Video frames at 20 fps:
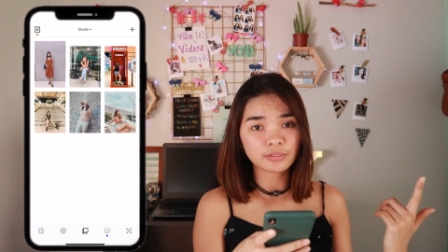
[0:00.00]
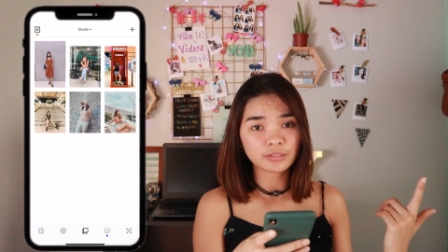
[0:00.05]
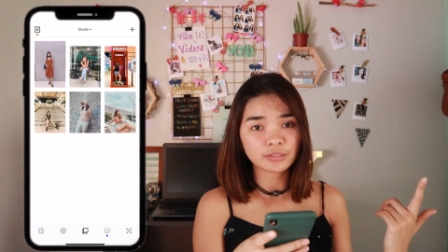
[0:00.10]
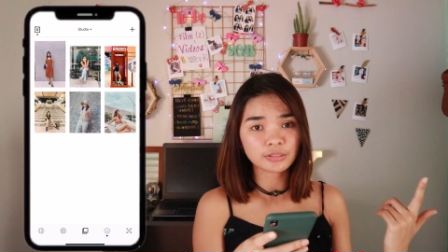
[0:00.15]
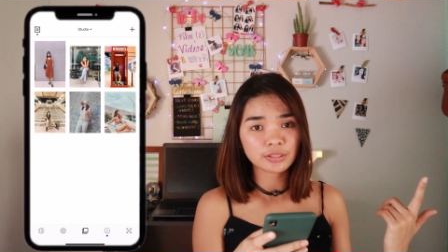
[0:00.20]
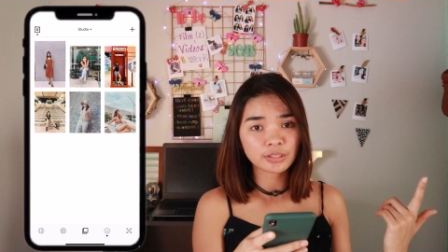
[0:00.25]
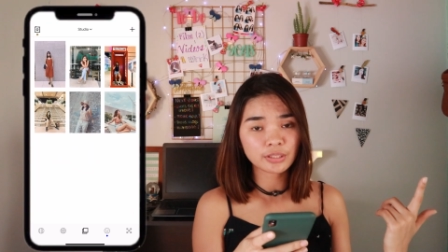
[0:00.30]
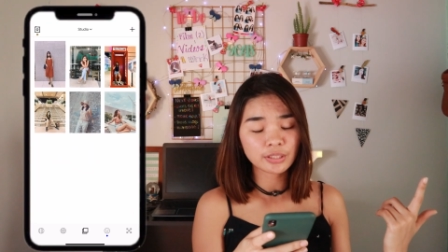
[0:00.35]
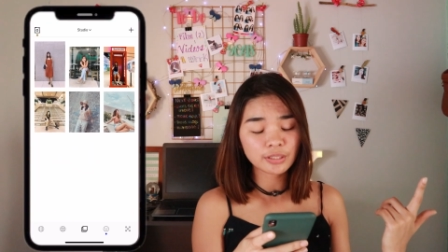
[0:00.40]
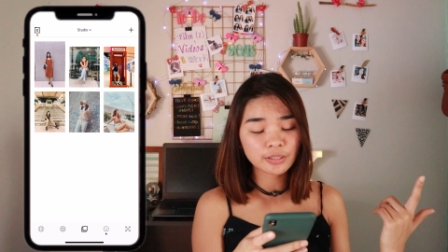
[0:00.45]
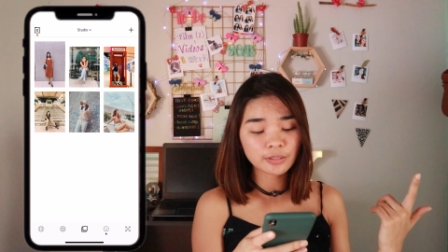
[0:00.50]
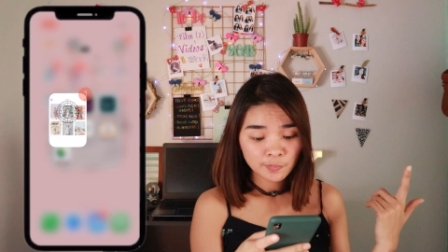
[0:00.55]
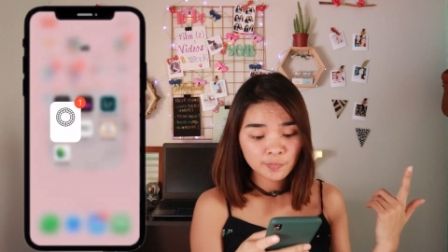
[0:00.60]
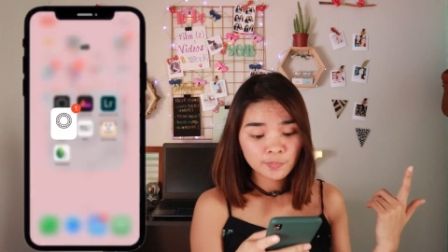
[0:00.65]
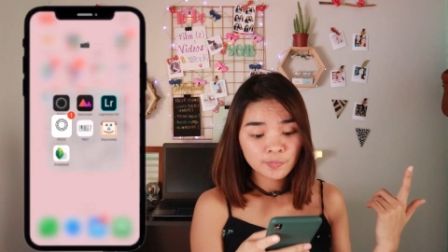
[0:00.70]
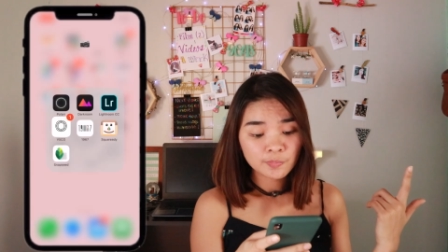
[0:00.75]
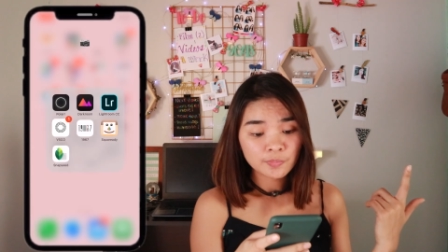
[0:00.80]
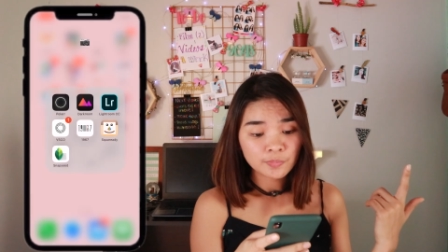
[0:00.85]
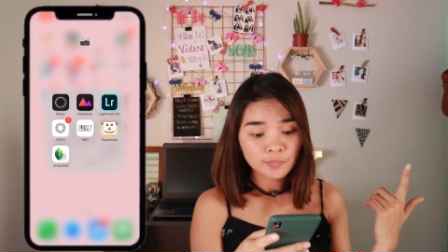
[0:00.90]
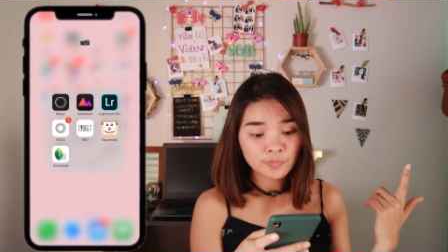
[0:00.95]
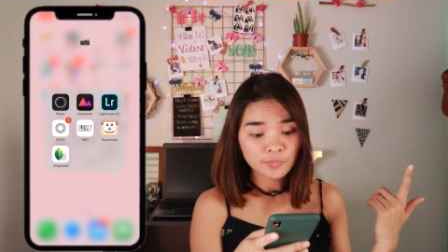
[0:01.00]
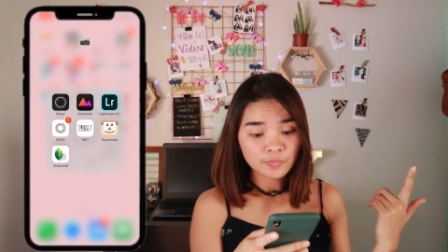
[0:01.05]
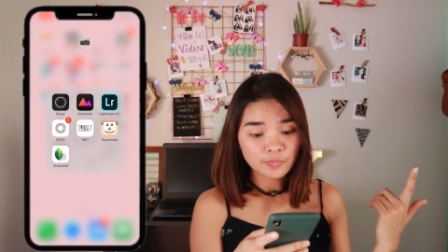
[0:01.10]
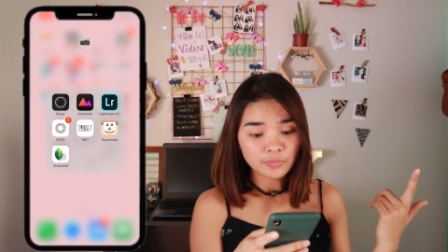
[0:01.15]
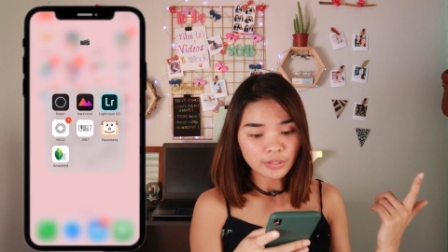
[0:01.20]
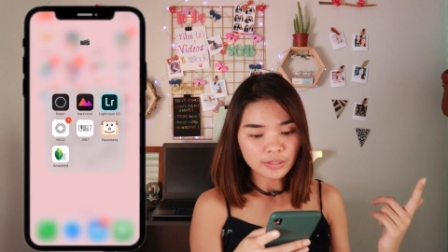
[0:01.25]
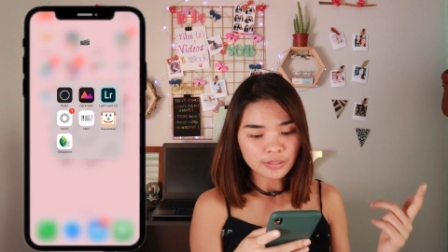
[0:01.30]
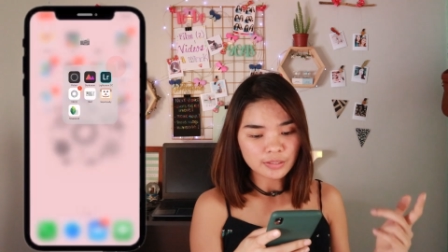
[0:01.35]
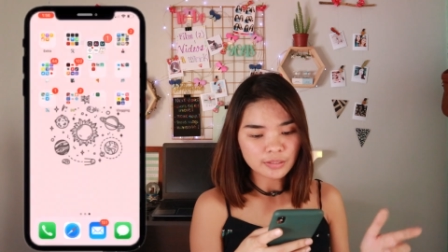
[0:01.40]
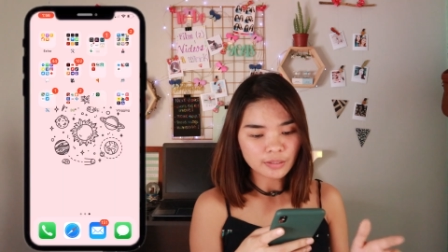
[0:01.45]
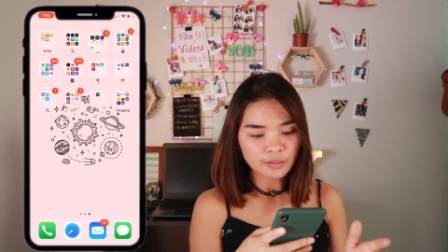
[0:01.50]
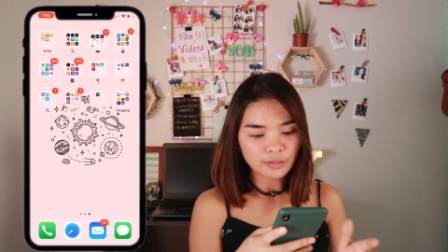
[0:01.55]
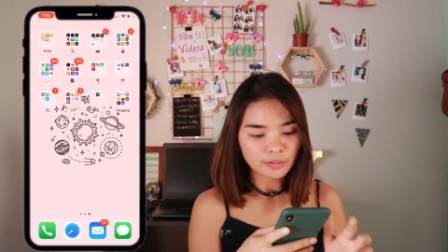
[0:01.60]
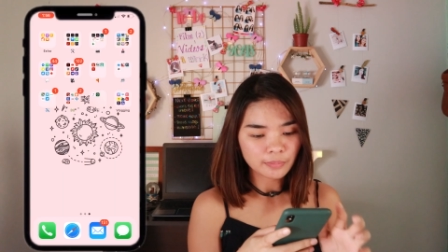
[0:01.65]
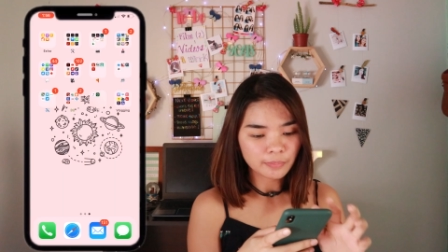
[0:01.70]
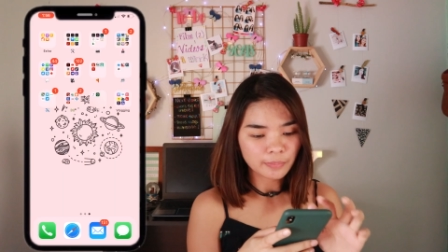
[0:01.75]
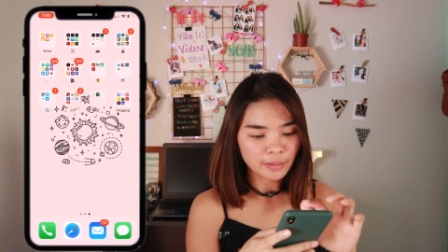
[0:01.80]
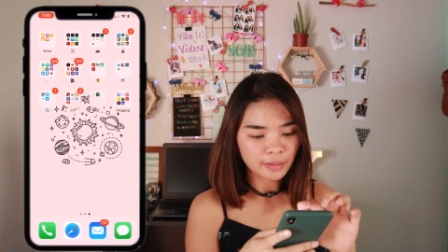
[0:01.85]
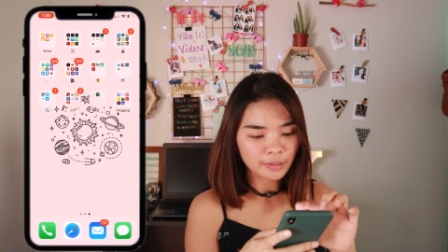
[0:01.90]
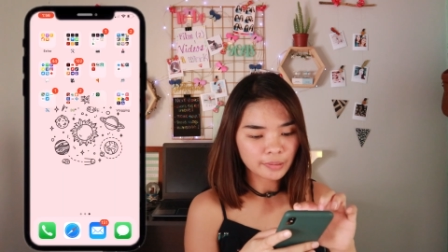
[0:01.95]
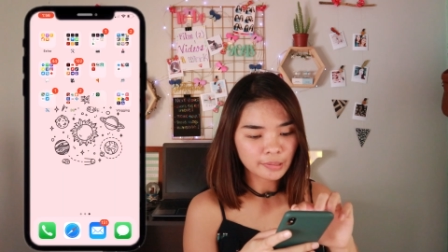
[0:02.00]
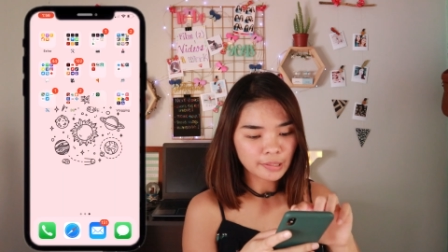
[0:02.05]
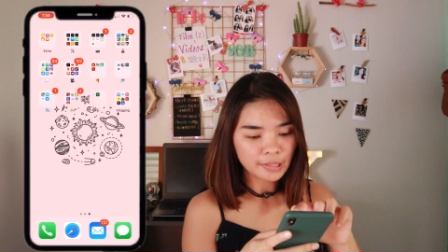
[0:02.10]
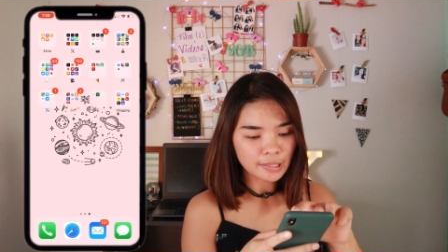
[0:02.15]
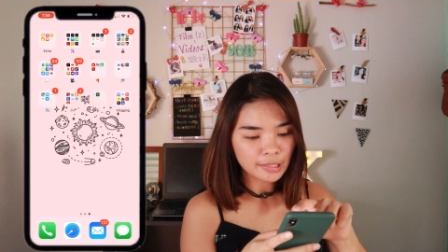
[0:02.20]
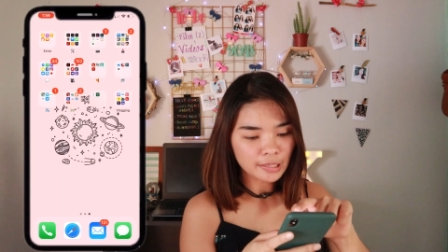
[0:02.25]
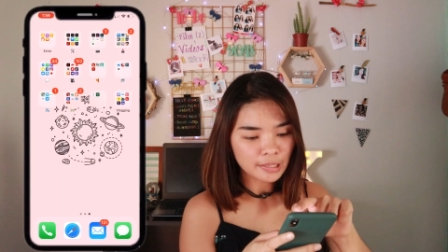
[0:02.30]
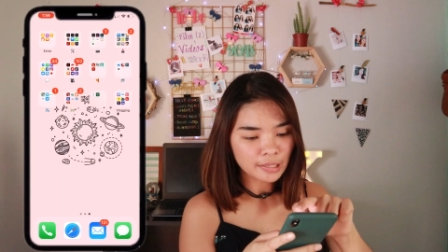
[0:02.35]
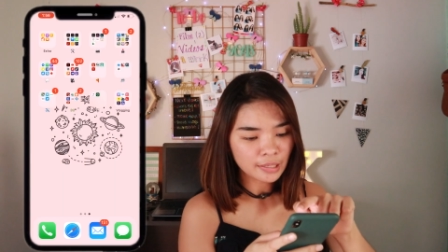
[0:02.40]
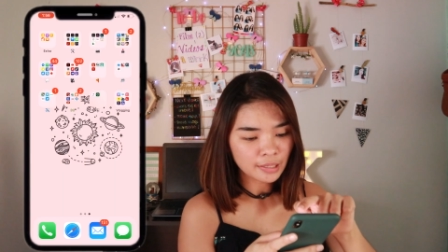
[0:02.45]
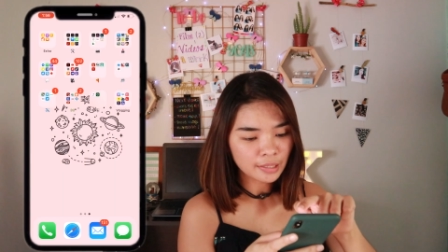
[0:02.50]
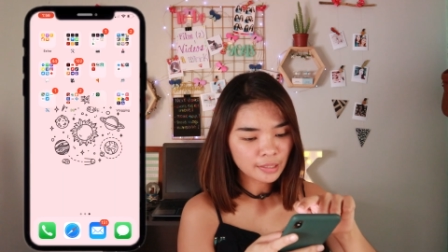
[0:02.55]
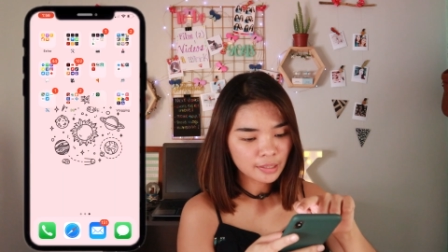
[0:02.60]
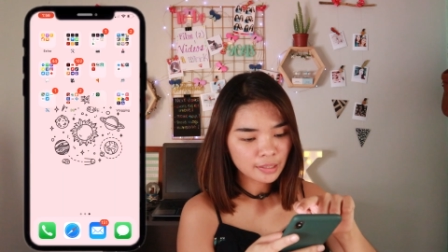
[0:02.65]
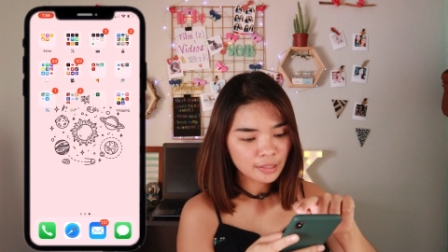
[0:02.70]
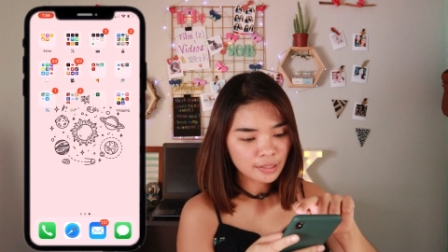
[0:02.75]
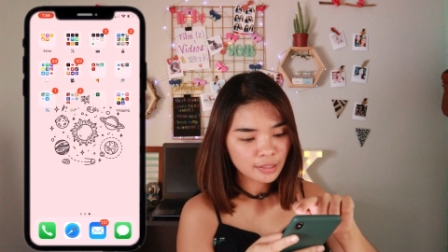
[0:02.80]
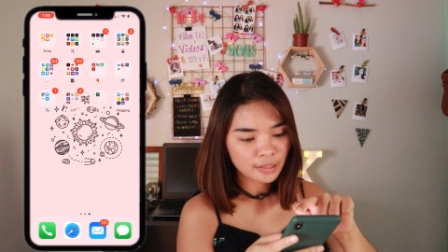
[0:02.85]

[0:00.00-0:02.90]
filter. That's all about it.